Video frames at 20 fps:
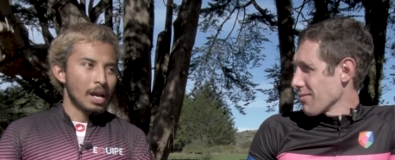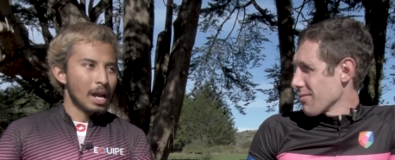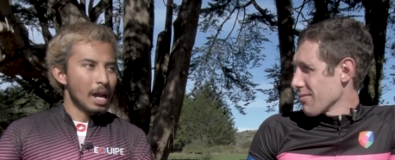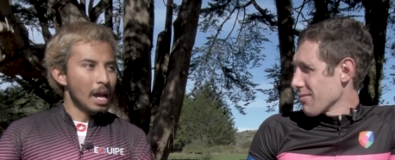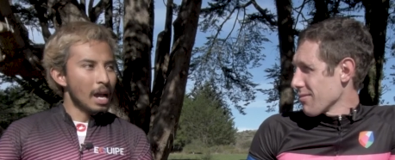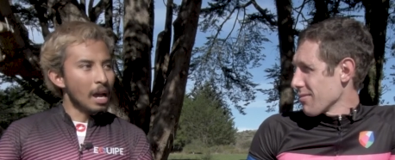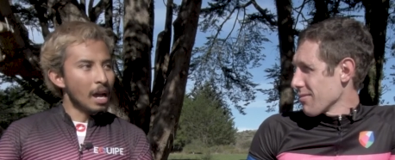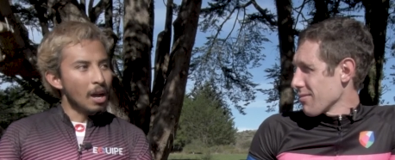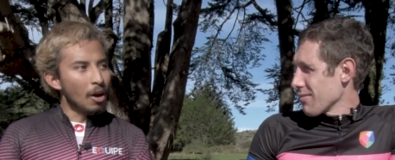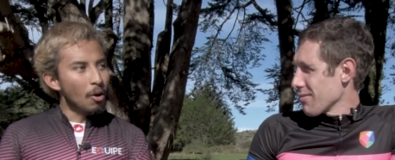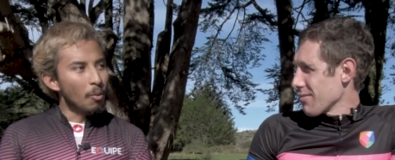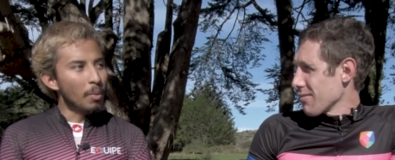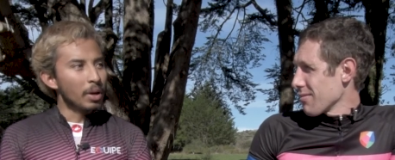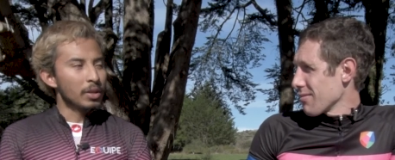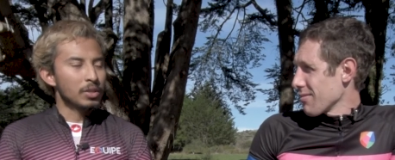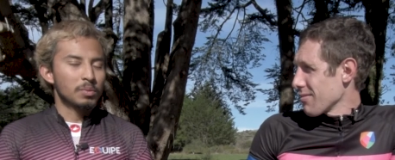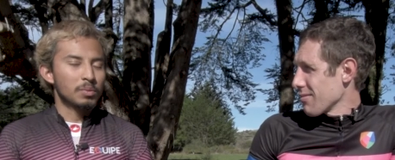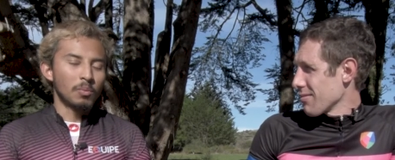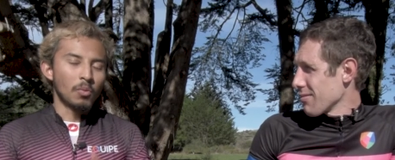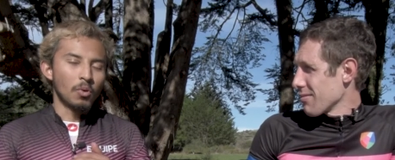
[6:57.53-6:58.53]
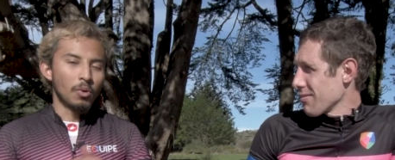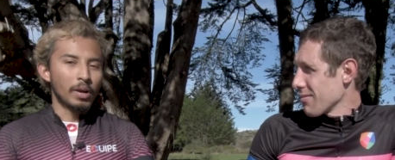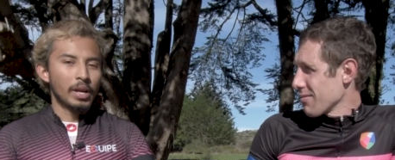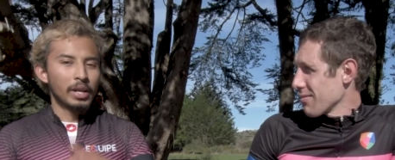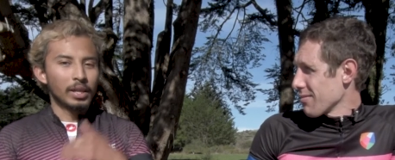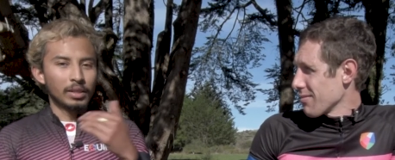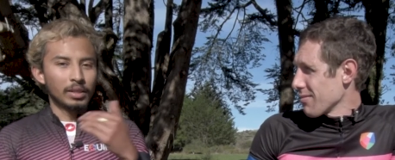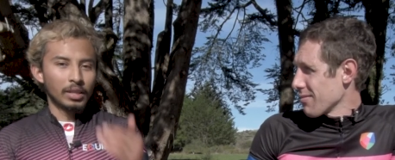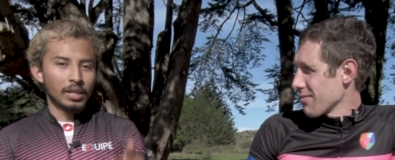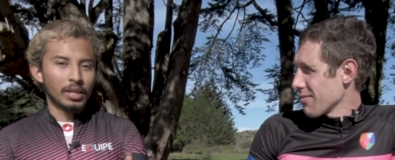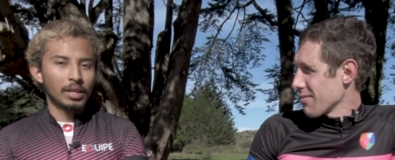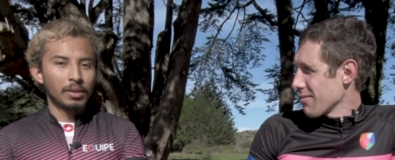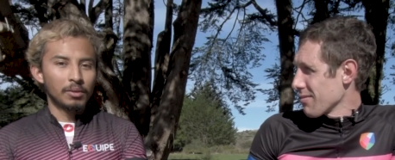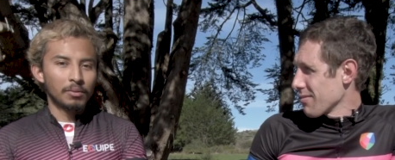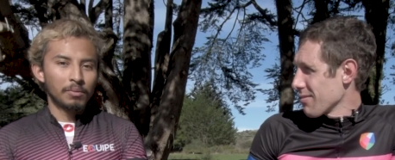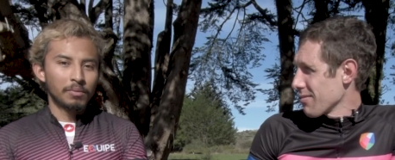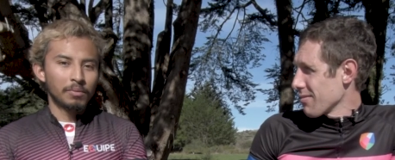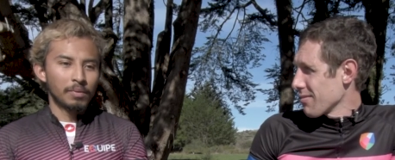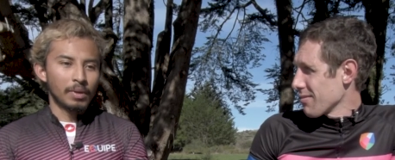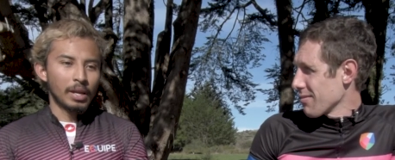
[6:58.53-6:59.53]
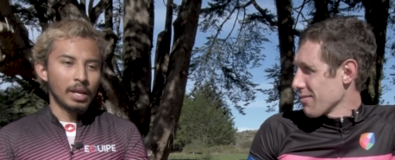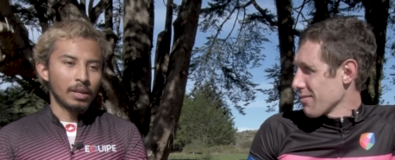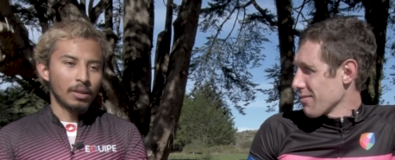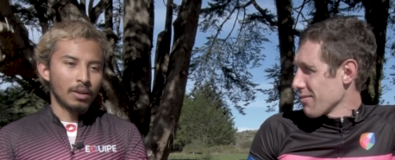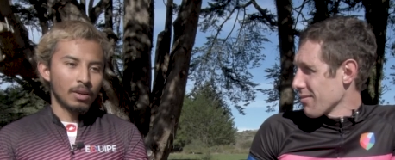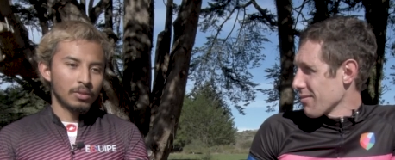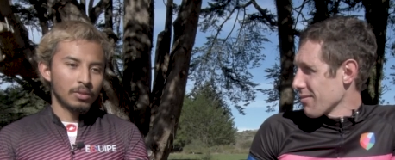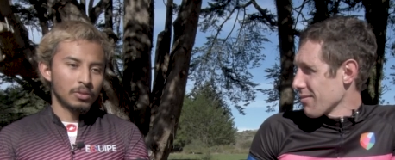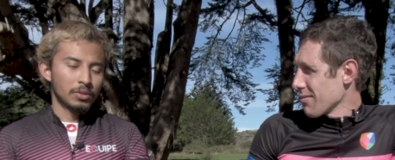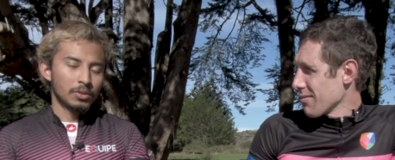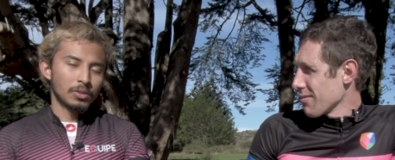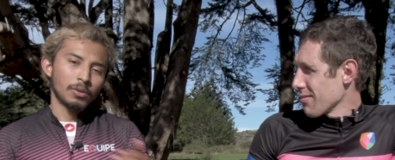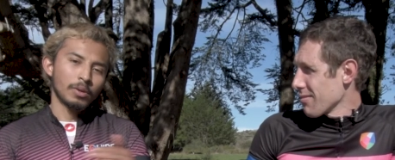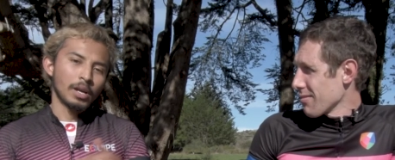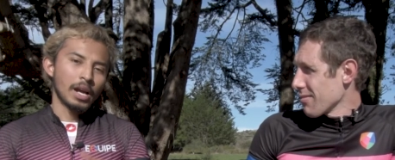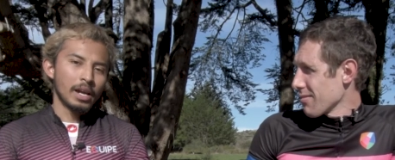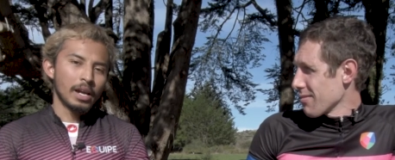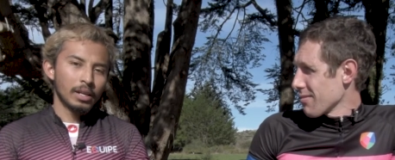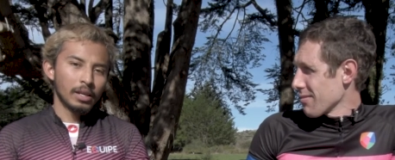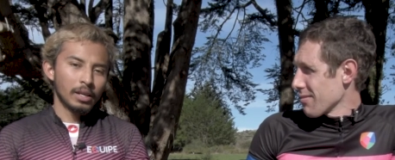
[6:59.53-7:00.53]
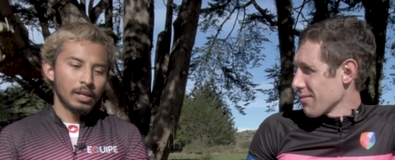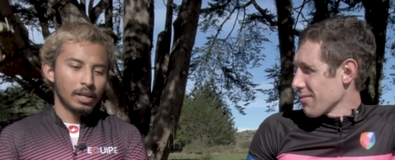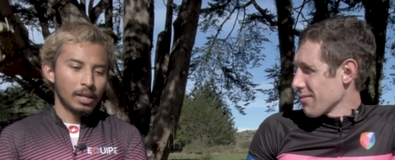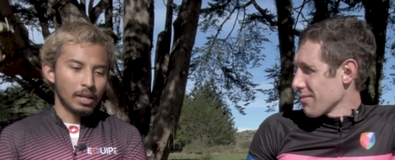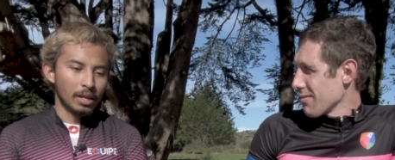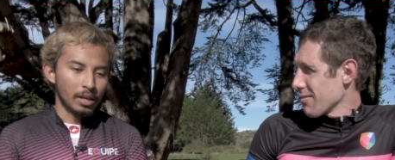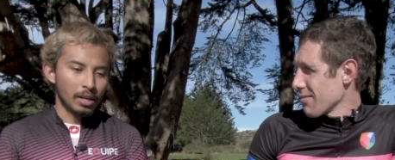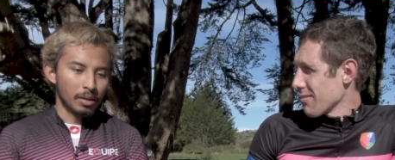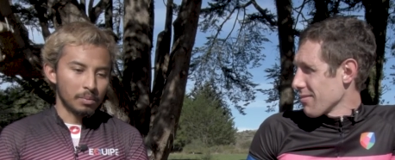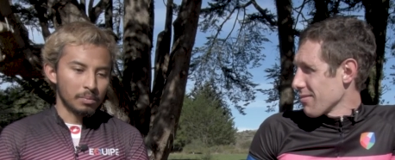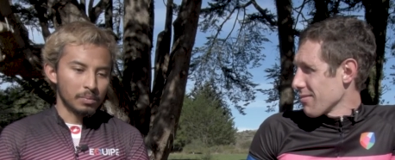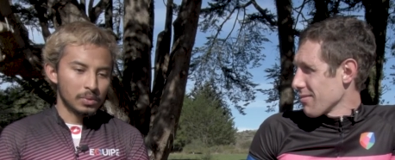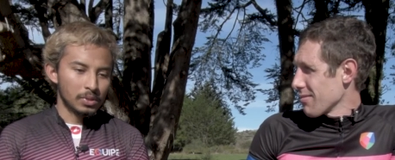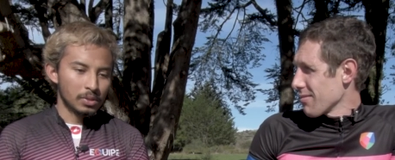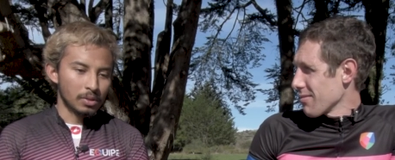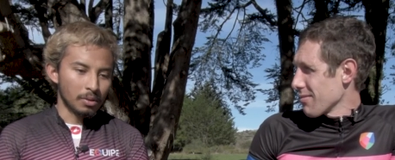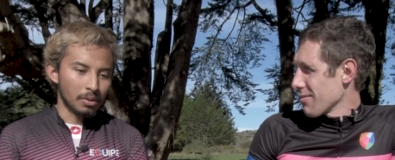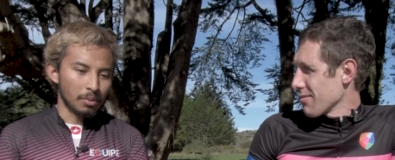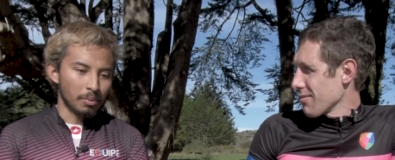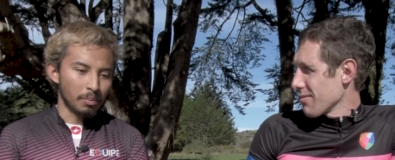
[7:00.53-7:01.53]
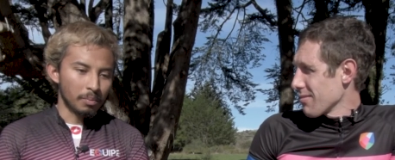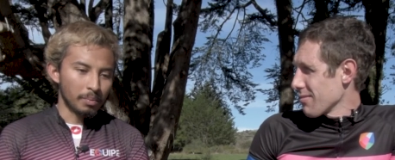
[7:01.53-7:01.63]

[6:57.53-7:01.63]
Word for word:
Speaker 1: how much more I can give and not just crack. Um, so